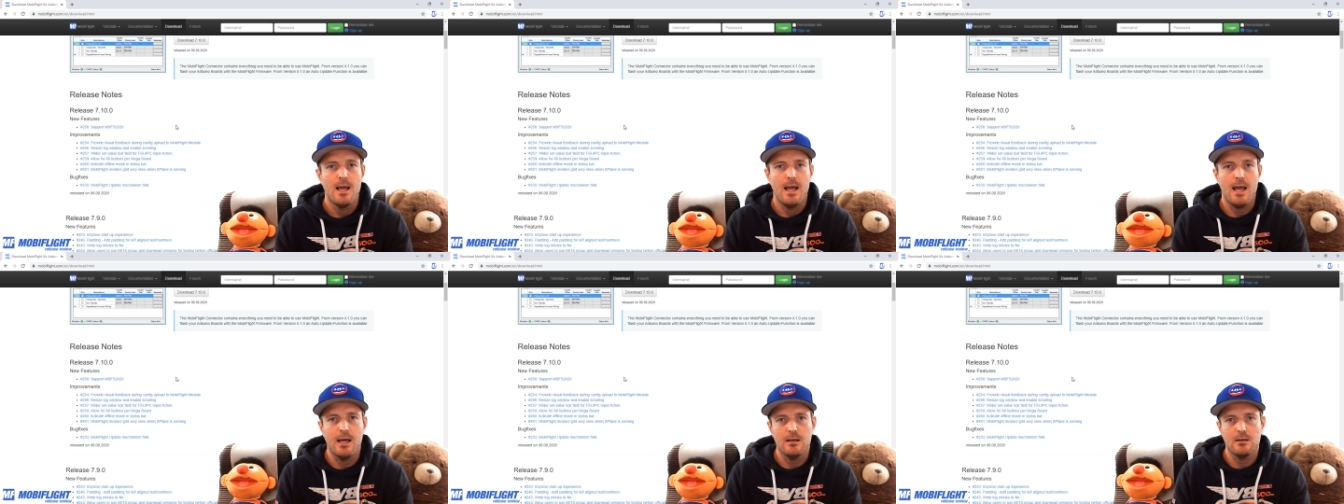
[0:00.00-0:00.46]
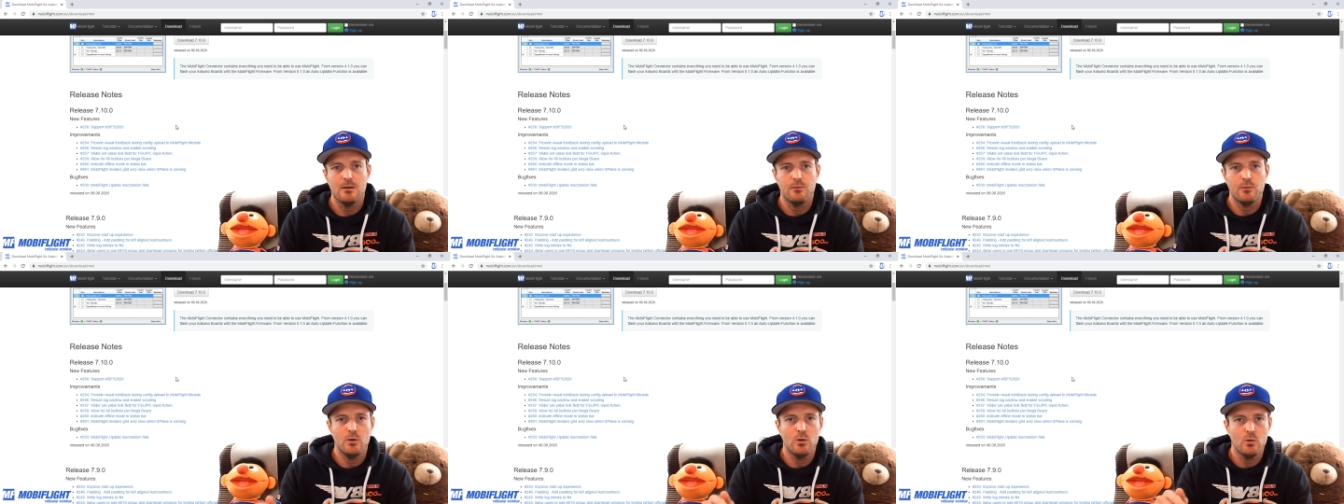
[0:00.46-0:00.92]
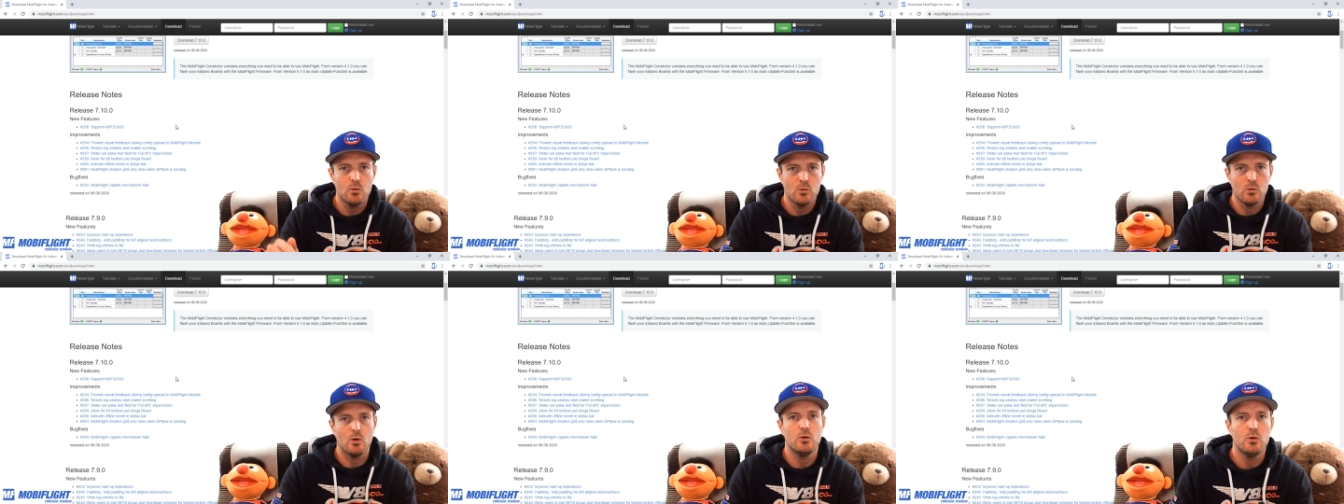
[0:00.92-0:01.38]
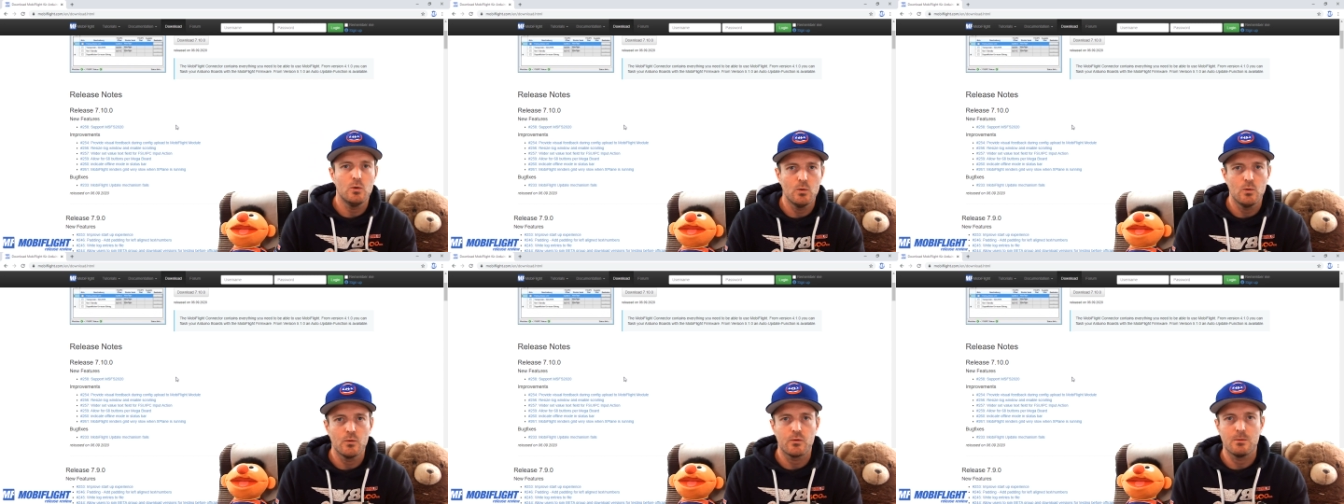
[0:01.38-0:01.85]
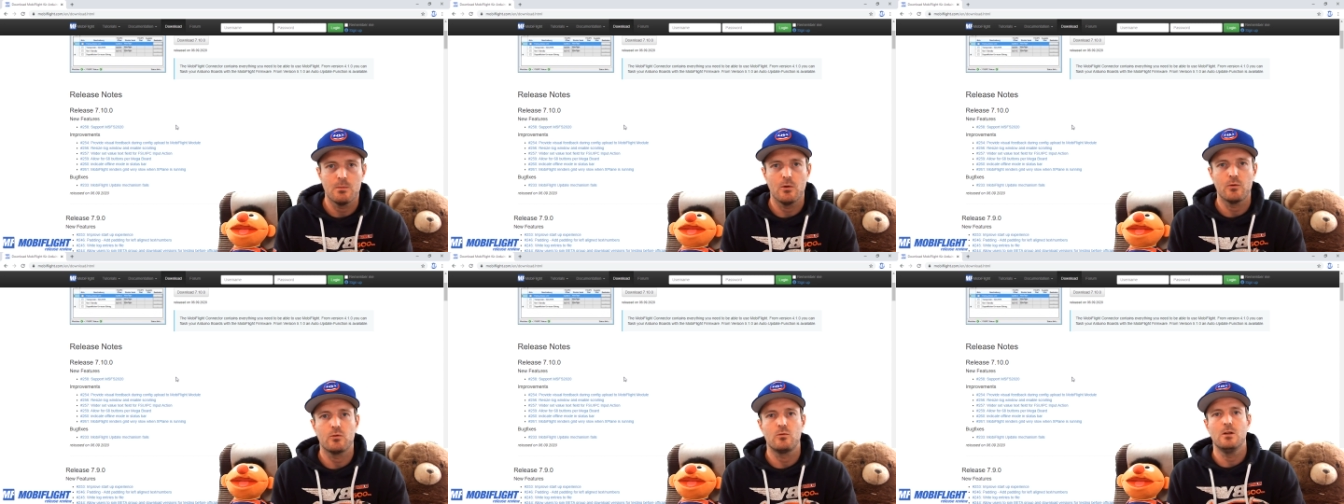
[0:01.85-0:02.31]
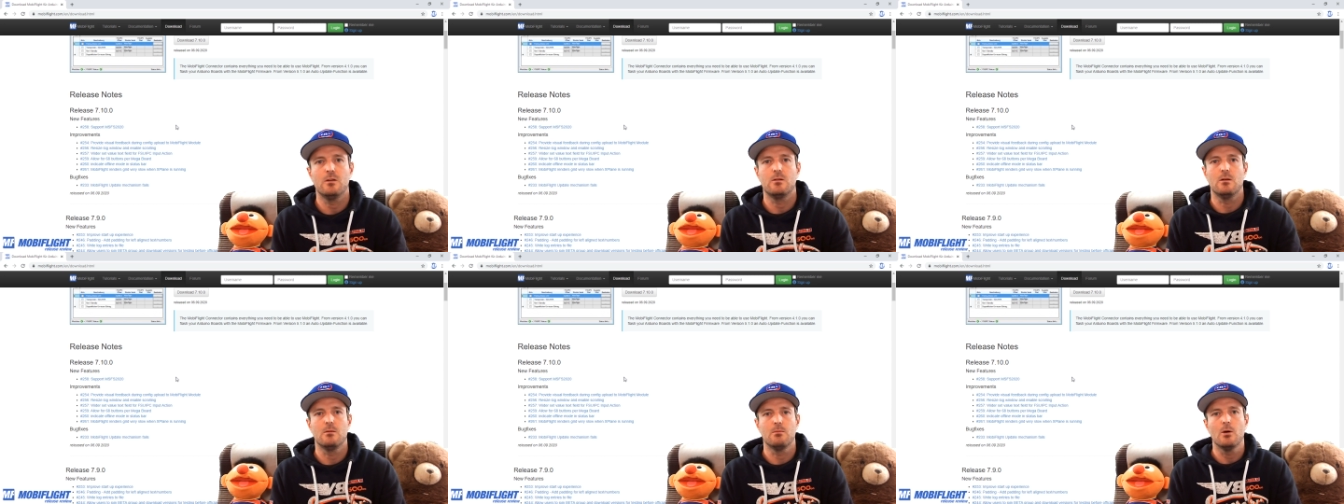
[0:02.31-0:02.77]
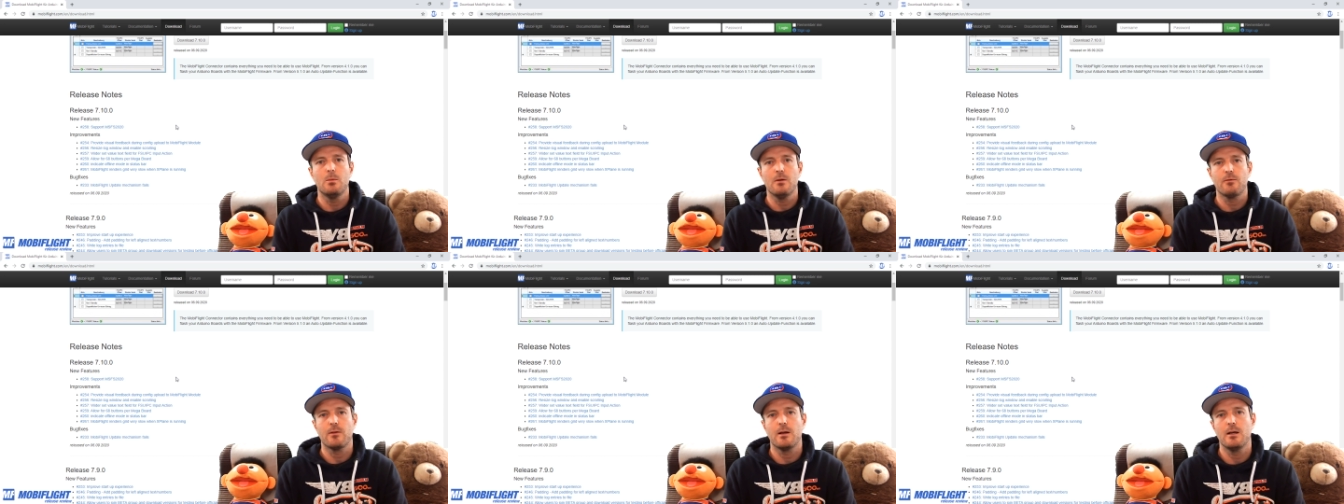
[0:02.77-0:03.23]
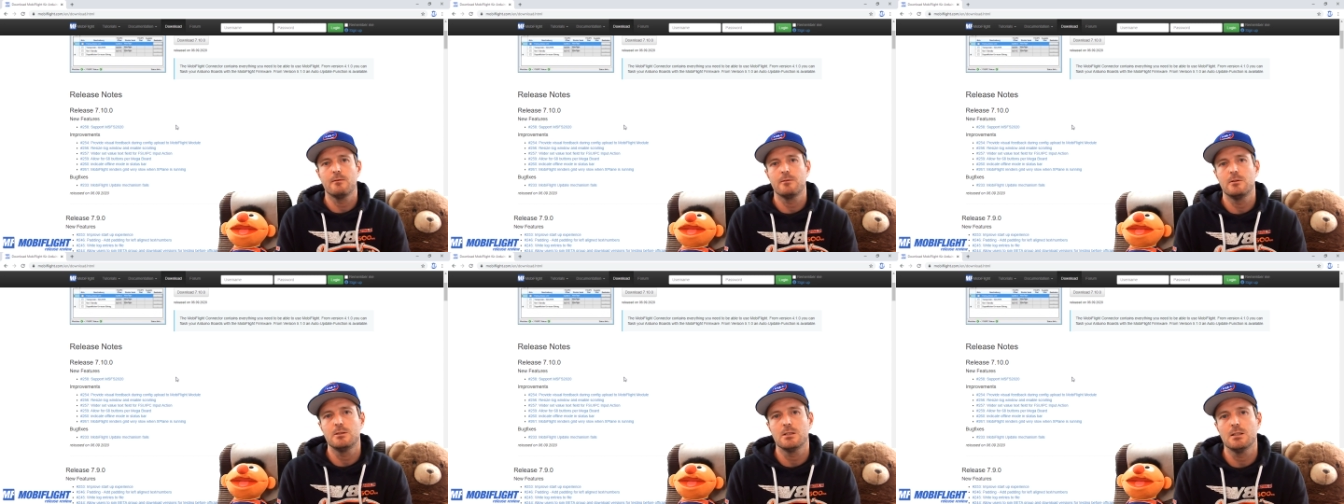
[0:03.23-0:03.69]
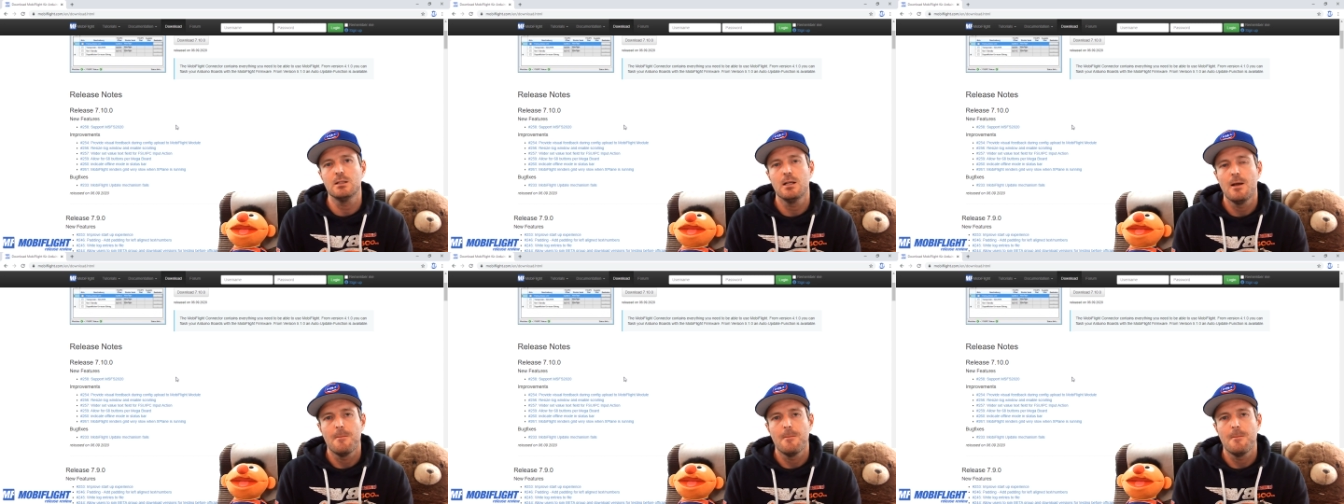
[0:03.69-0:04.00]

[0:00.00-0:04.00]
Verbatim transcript: and if you use the most recent MobiFlight version,